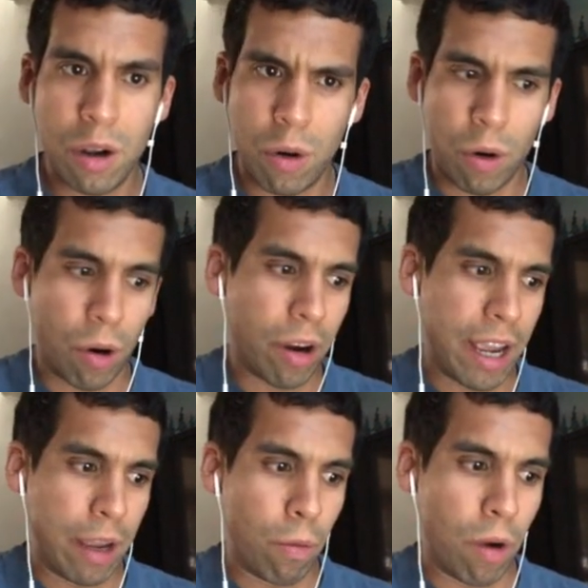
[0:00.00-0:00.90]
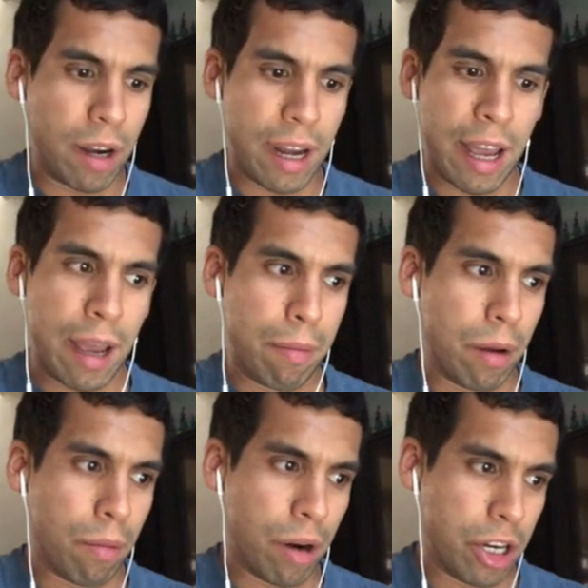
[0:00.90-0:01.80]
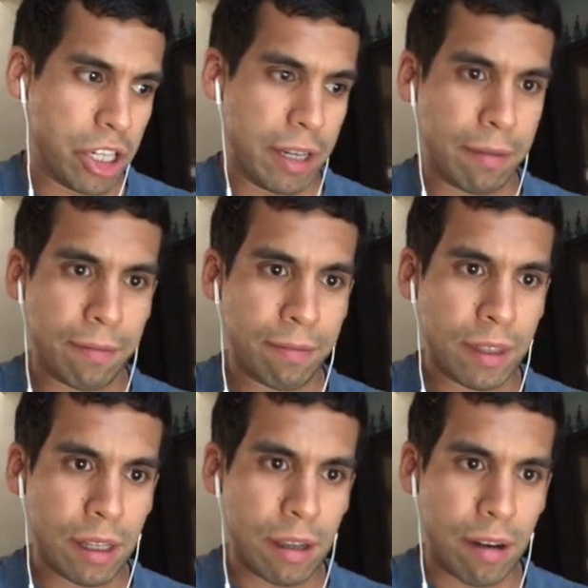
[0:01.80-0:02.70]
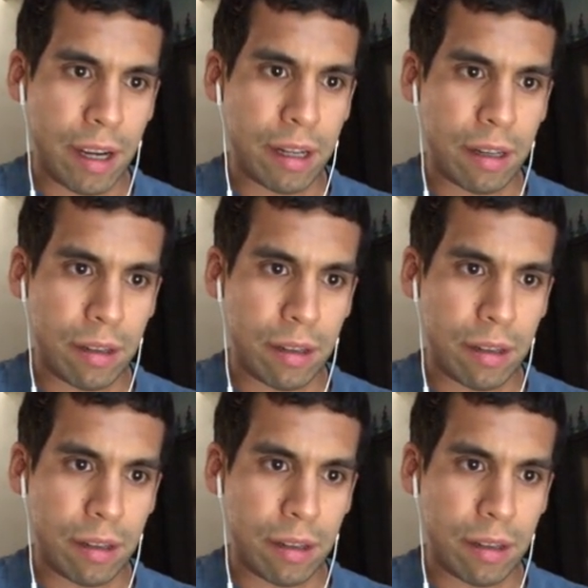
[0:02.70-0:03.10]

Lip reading: or a 1M margin, right?